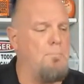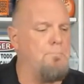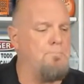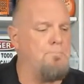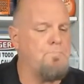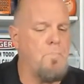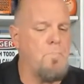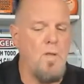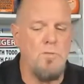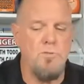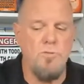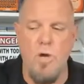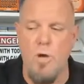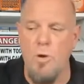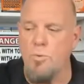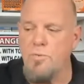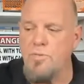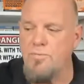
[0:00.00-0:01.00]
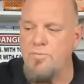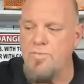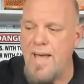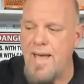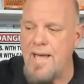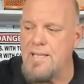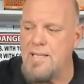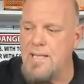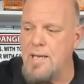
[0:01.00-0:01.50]
So the flag
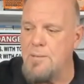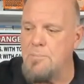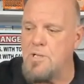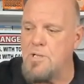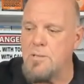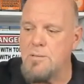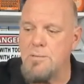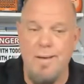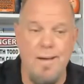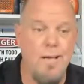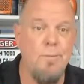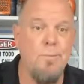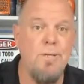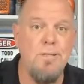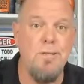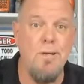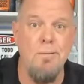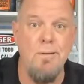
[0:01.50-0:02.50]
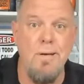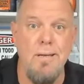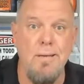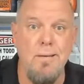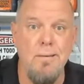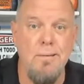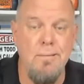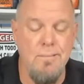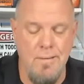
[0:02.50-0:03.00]
label, how do we do it?
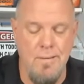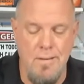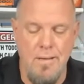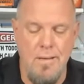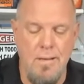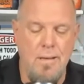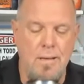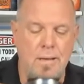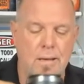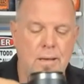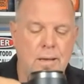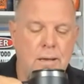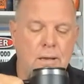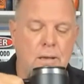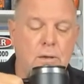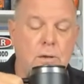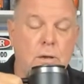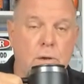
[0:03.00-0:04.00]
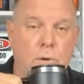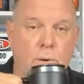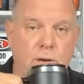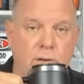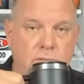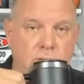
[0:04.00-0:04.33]
Good question.